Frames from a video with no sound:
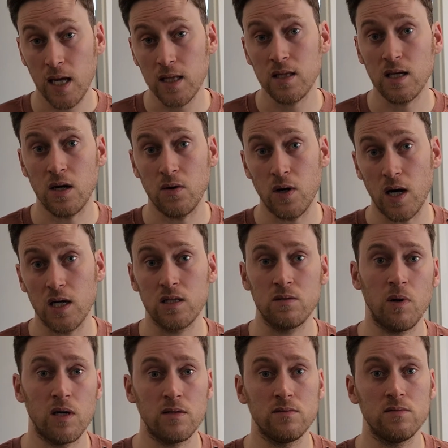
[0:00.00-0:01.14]
And they are right,
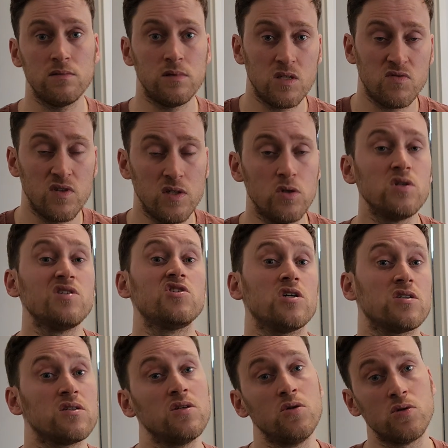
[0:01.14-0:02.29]
but this video is
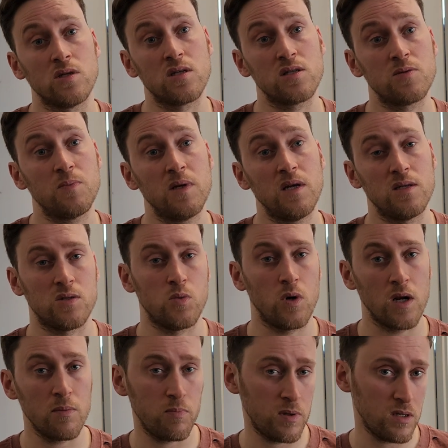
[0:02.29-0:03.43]
just user experience.
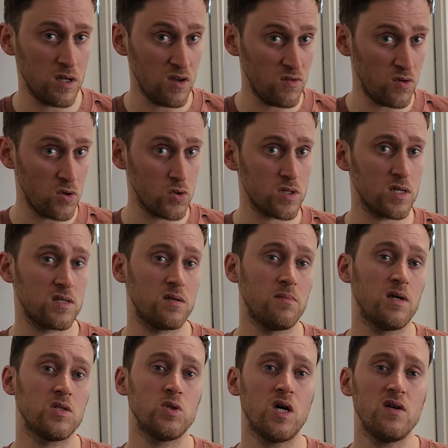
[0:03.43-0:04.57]
What happened if you use
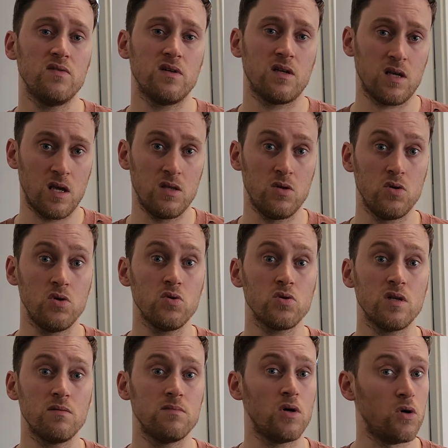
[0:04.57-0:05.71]
SMR drive? Can you use
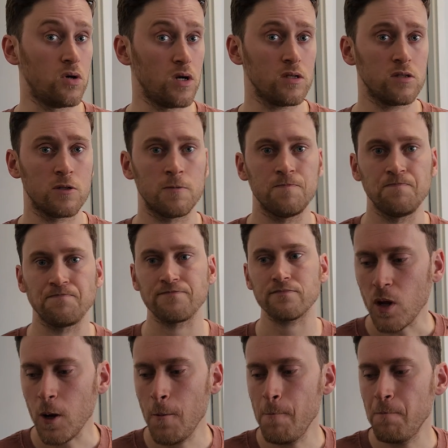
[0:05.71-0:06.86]
them or not?
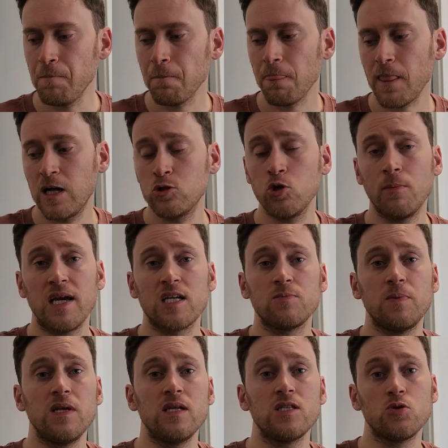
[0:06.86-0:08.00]
So my
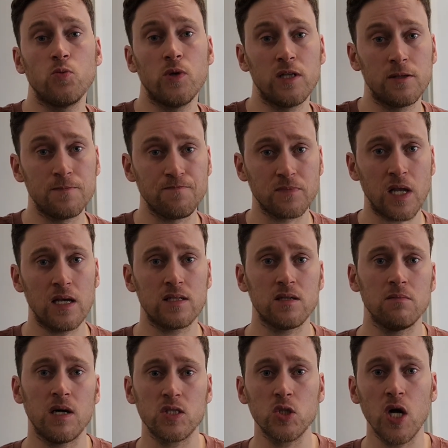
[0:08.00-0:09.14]
experience with
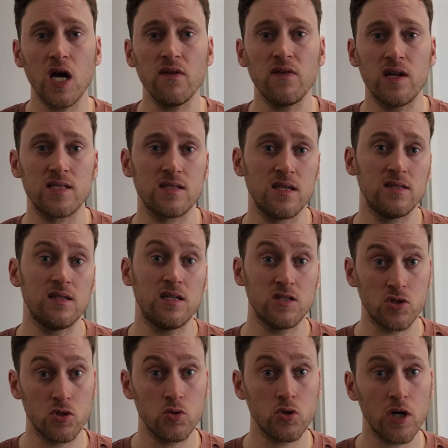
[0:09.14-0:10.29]
SMR drive, let's say there
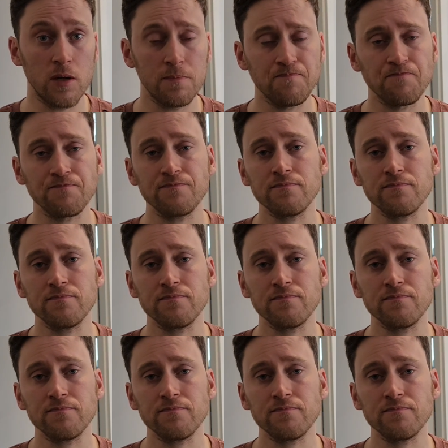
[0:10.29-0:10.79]
is Nuja.